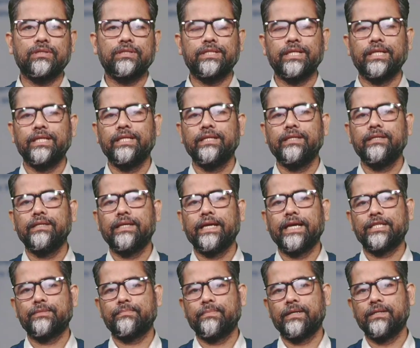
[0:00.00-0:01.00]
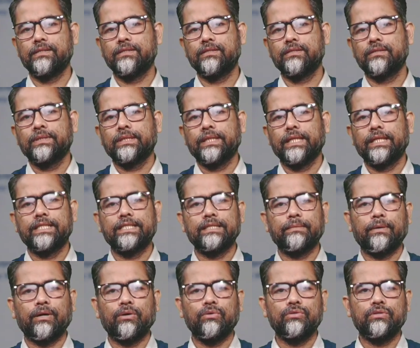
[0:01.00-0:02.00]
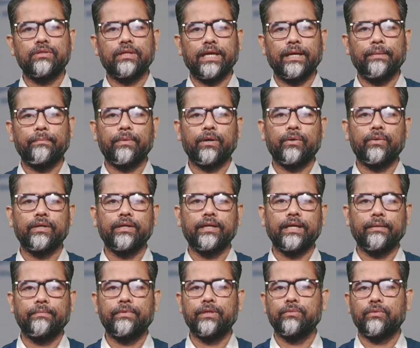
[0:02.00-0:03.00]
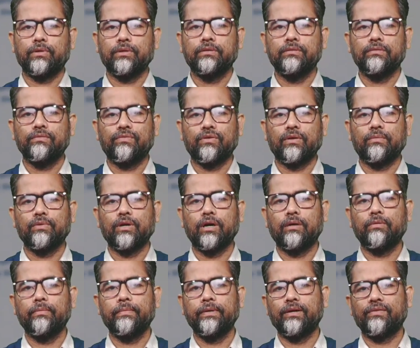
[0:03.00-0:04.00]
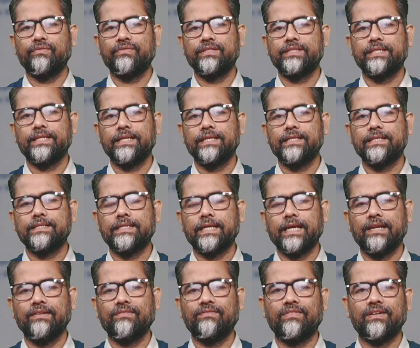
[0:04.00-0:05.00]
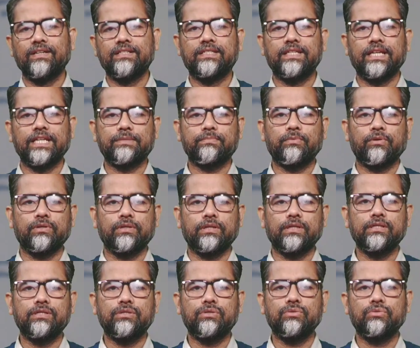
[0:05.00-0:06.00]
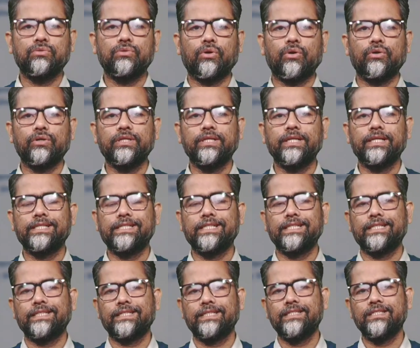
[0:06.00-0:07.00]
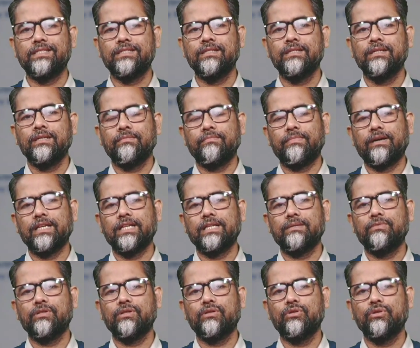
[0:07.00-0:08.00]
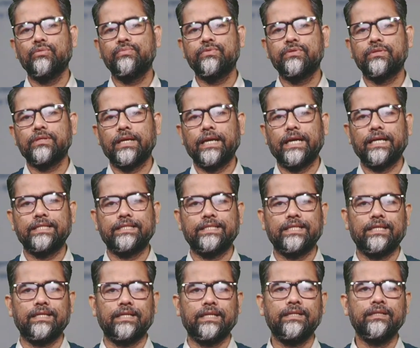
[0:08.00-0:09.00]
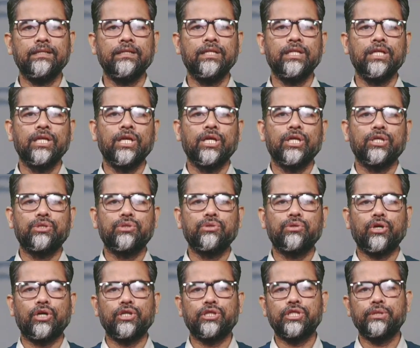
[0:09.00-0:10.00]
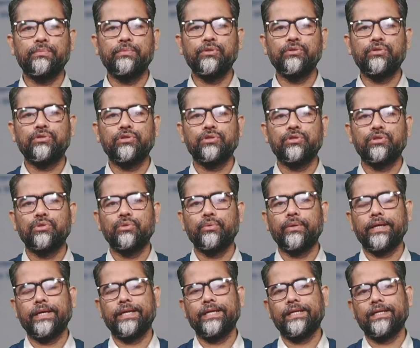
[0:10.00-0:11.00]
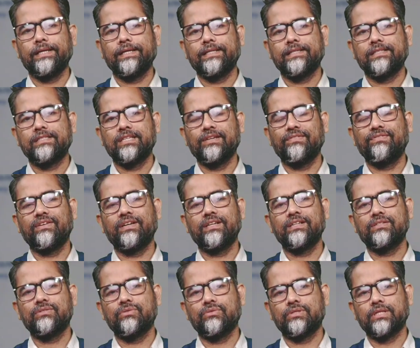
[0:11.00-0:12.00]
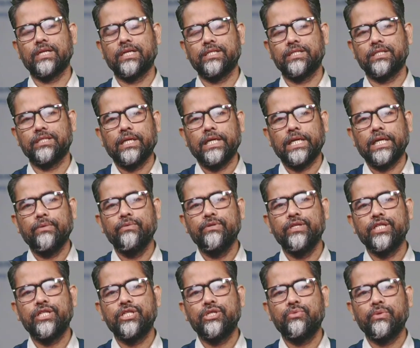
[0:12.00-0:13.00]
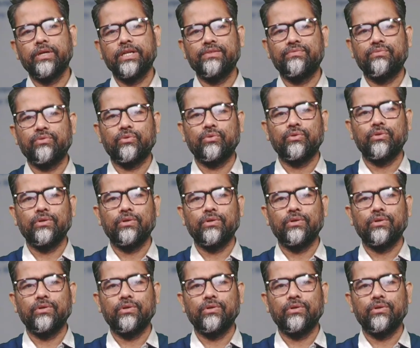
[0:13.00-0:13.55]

training experts, it is about empowering everyone, from government officials and first responders to ordinary citizens, vulnerable groups, and children, to contribute to a safer society. Unit 24